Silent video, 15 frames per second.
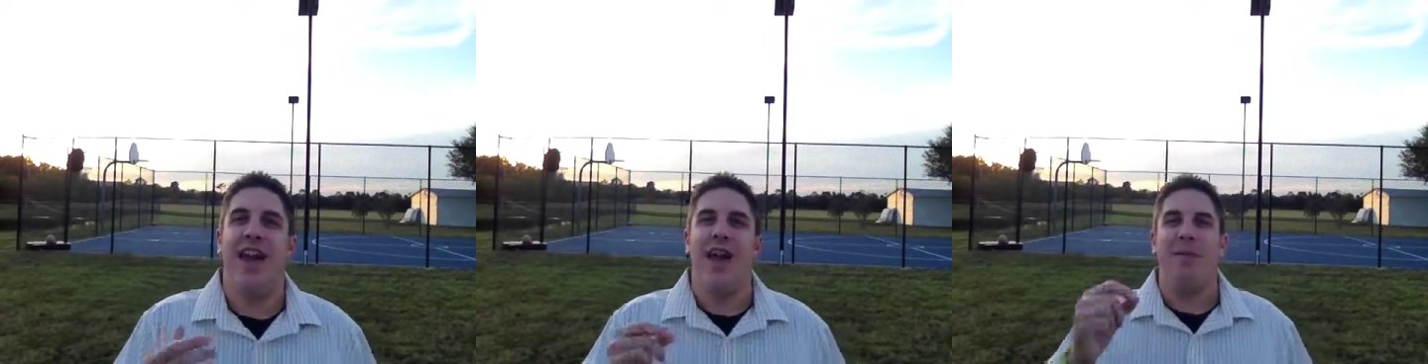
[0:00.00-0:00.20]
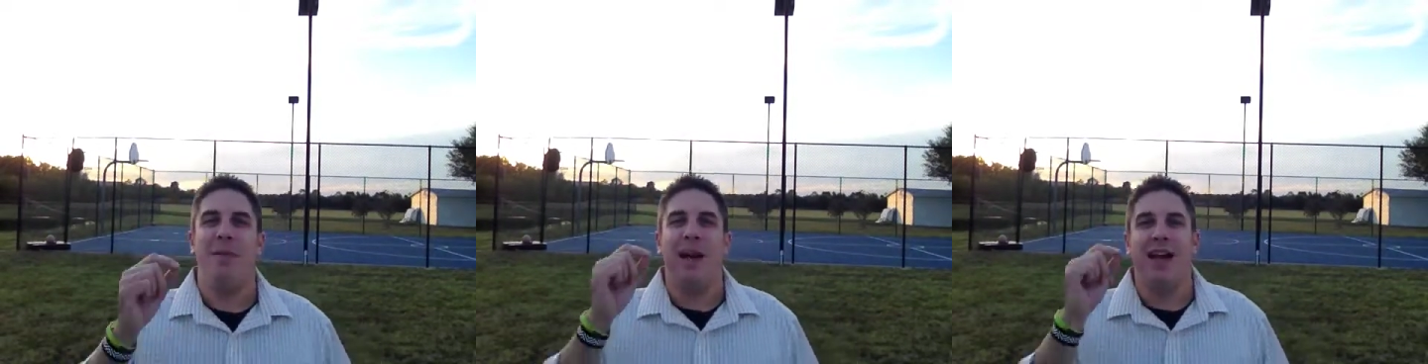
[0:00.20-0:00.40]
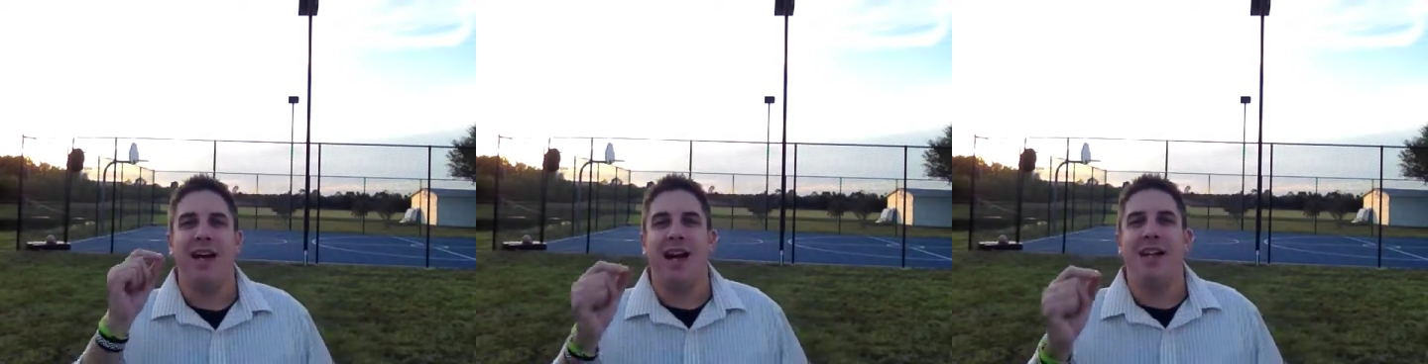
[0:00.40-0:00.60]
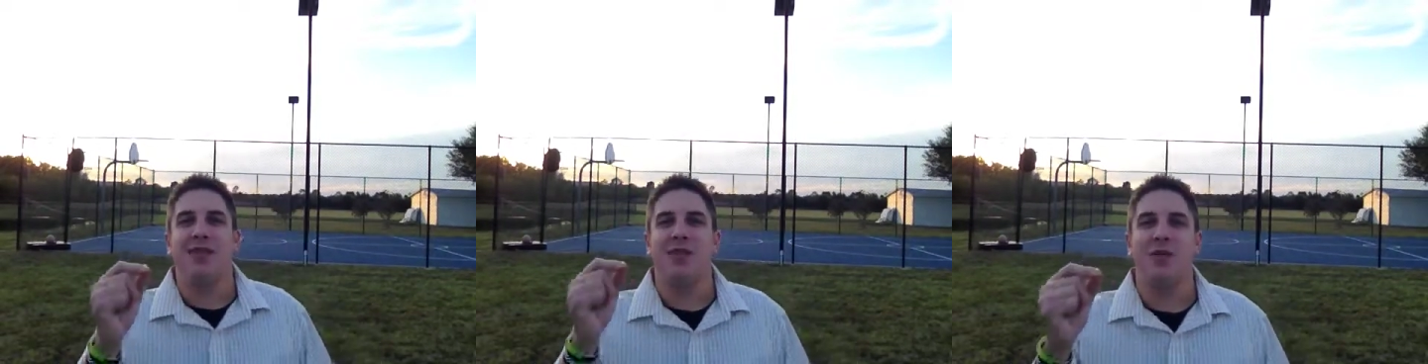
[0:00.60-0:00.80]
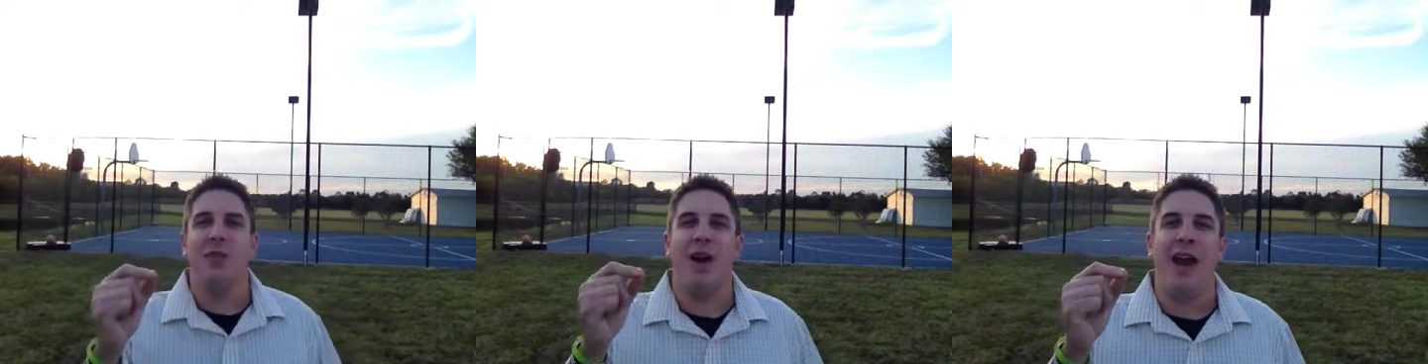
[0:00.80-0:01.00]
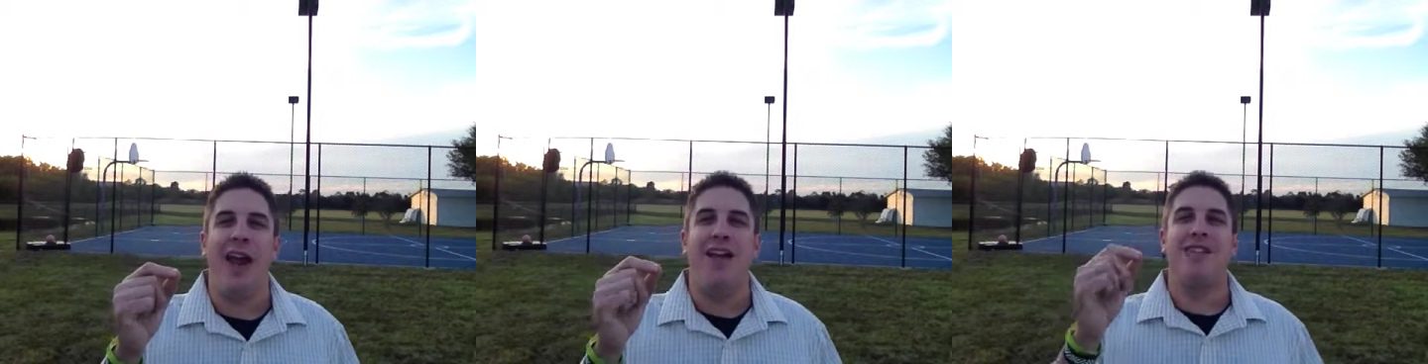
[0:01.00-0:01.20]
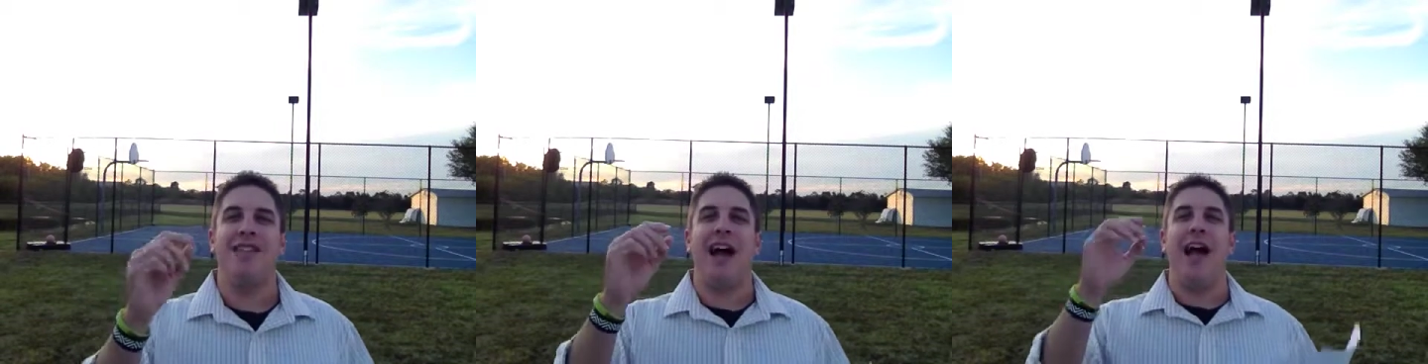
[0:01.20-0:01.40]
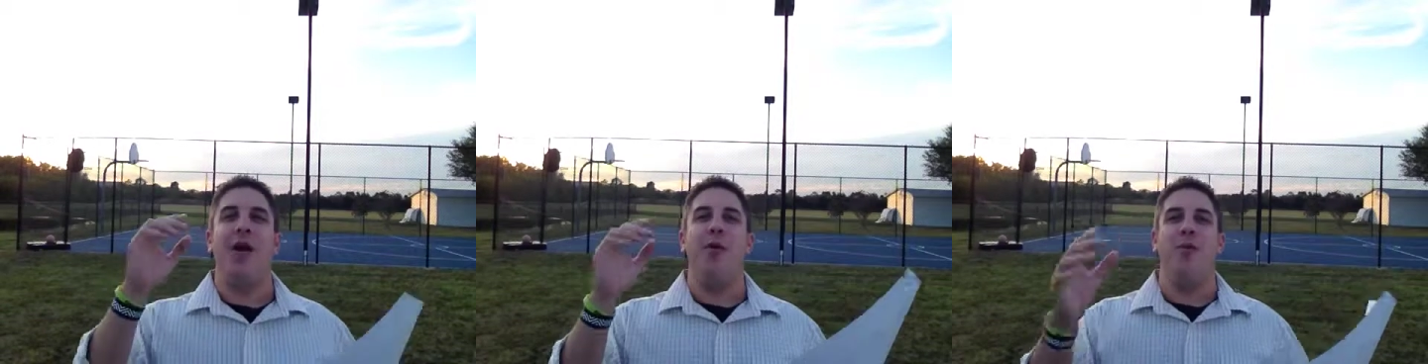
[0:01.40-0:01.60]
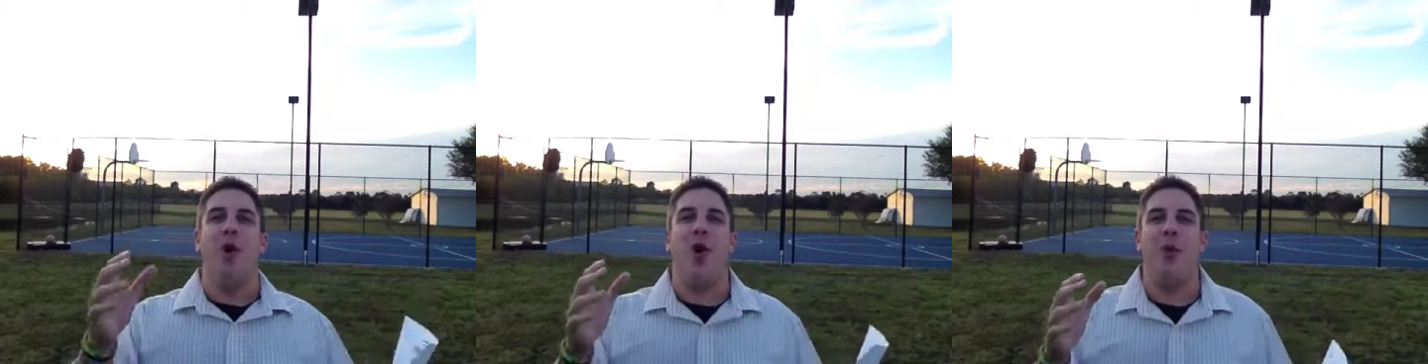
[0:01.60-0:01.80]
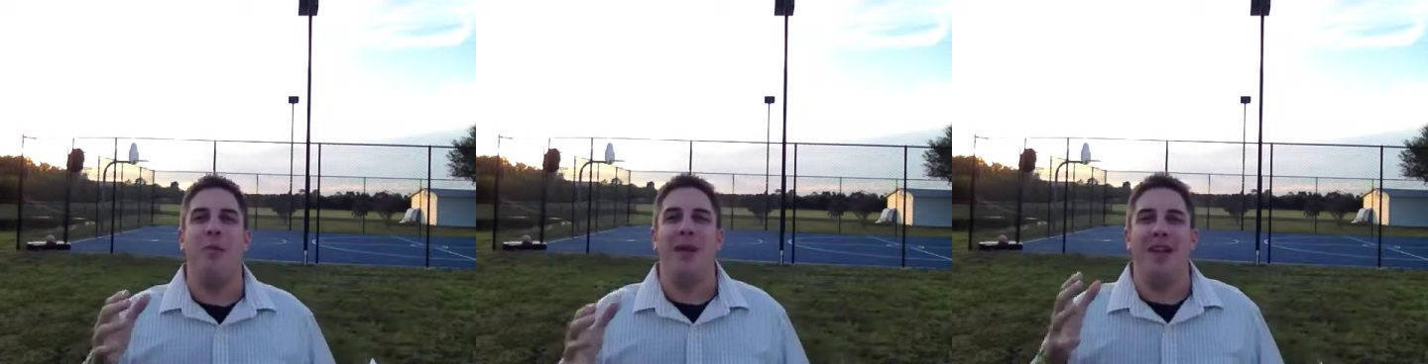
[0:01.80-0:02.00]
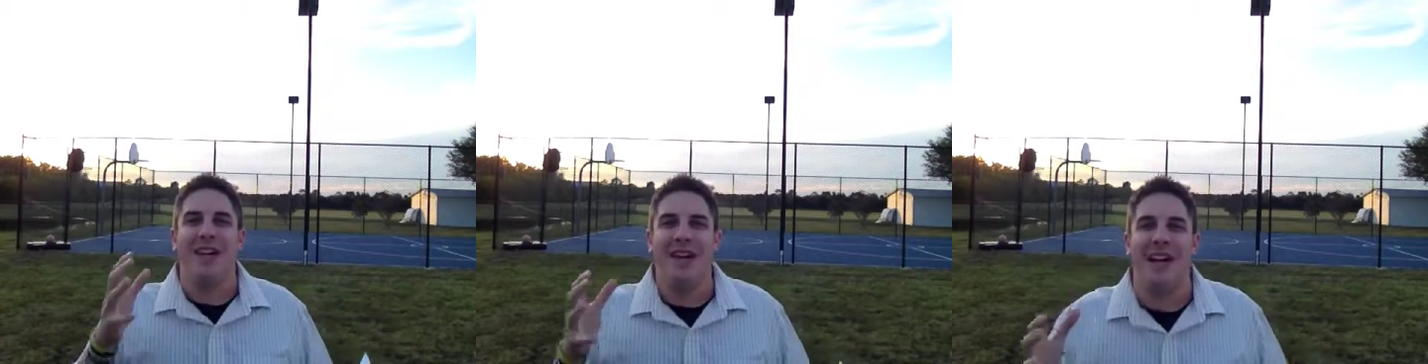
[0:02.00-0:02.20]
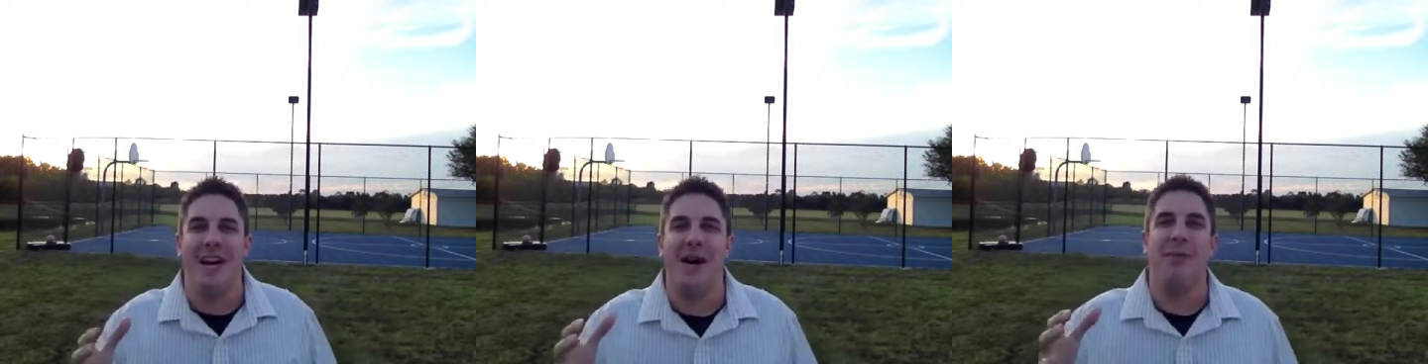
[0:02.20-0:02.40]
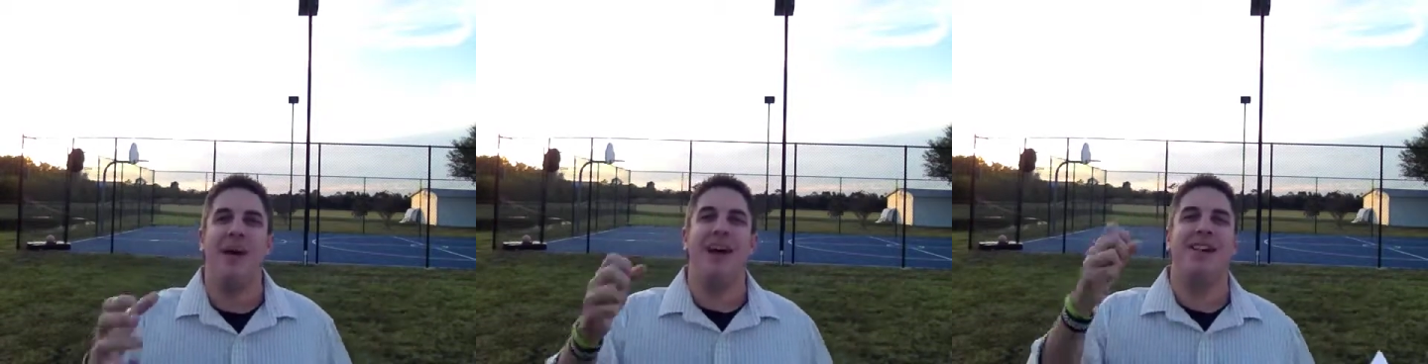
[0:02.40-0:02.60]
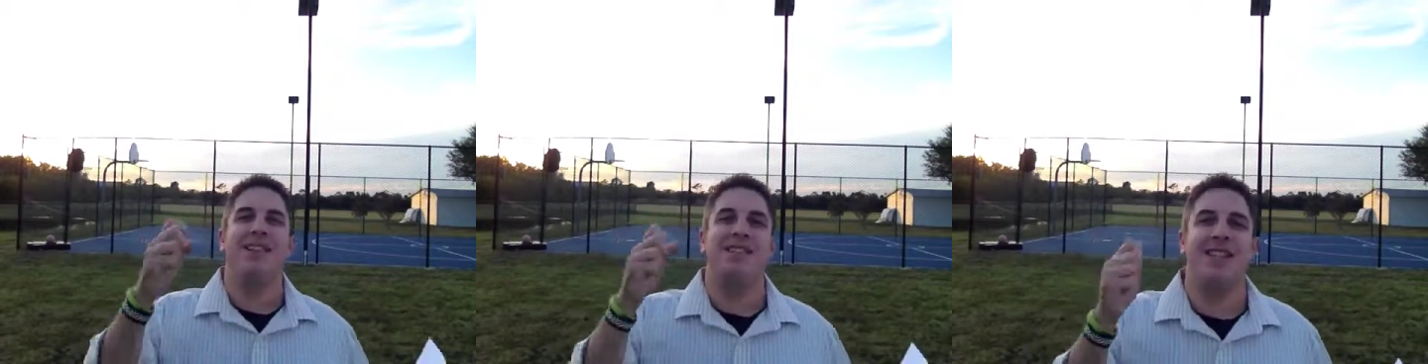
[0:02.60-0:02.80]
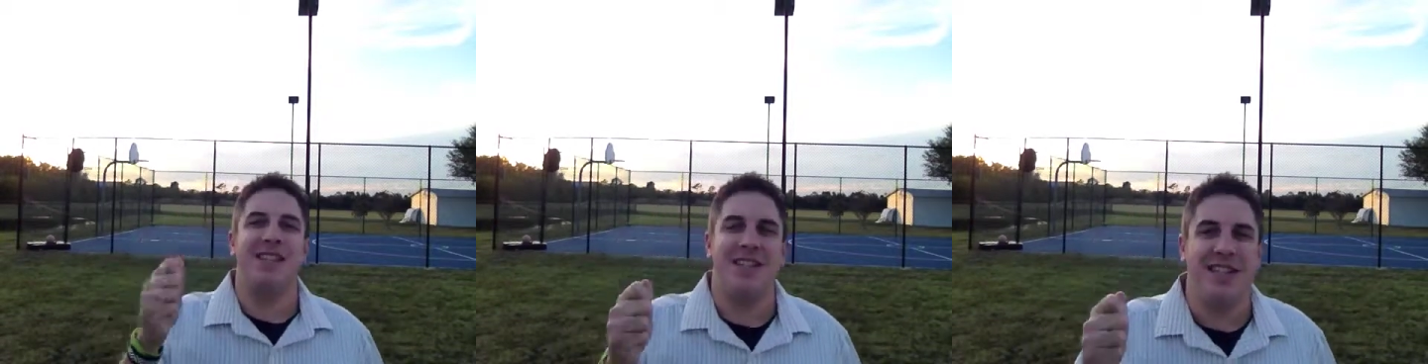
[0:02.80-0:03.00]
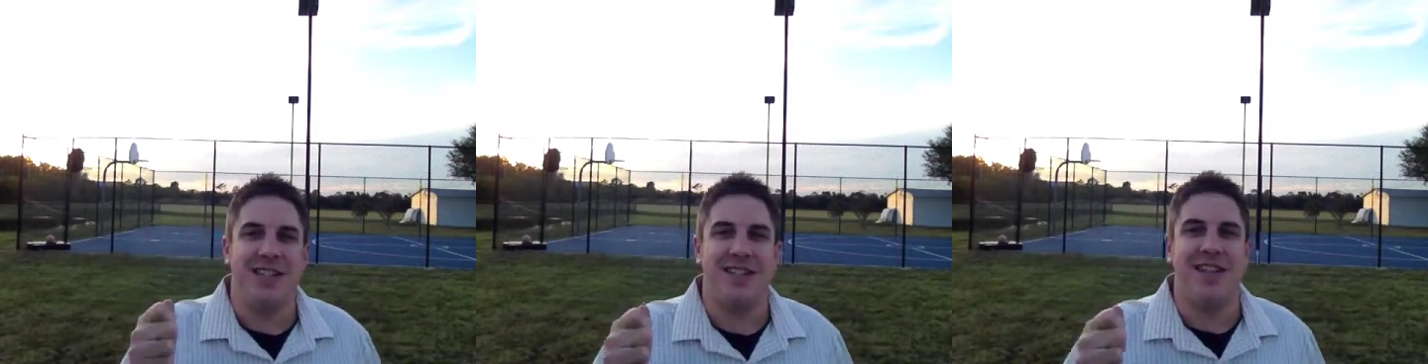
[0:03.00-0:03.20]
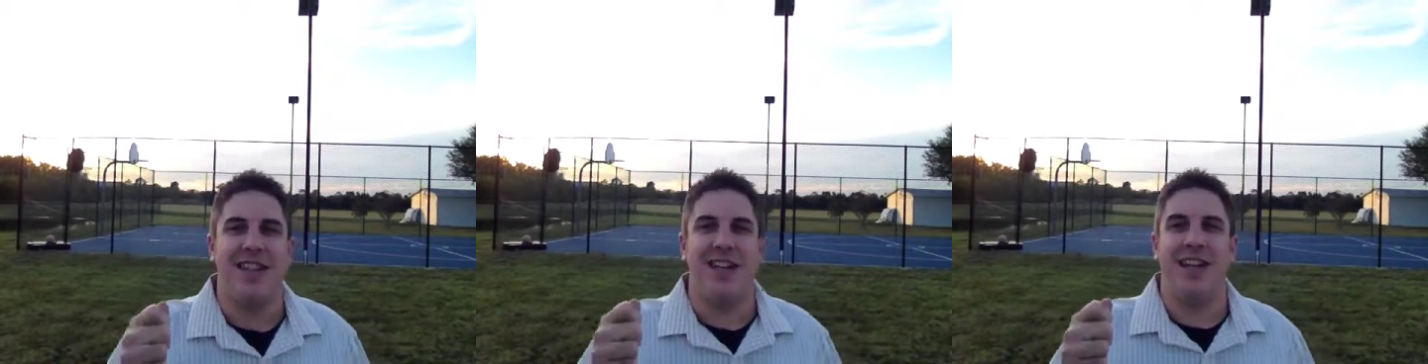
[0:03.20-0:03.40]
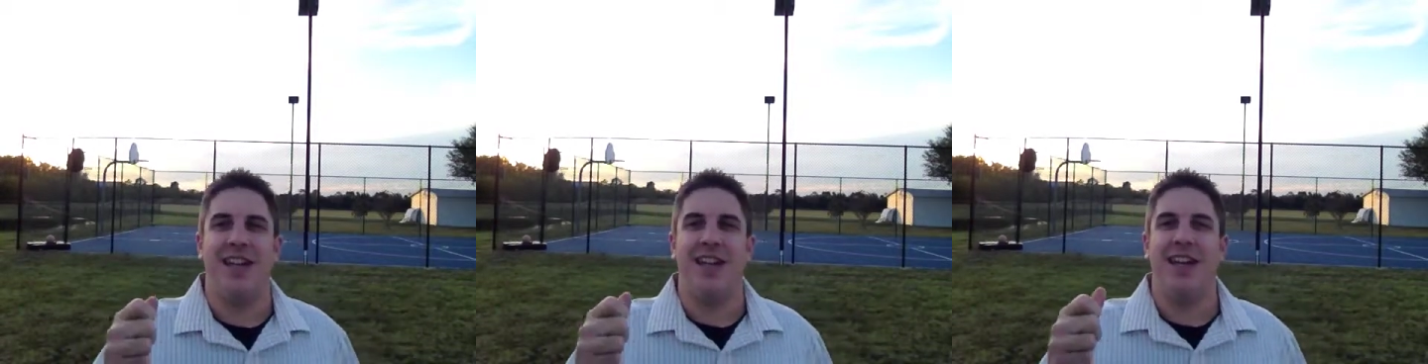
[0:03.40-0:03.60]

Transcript: and by God's grace, I won't become a statistic.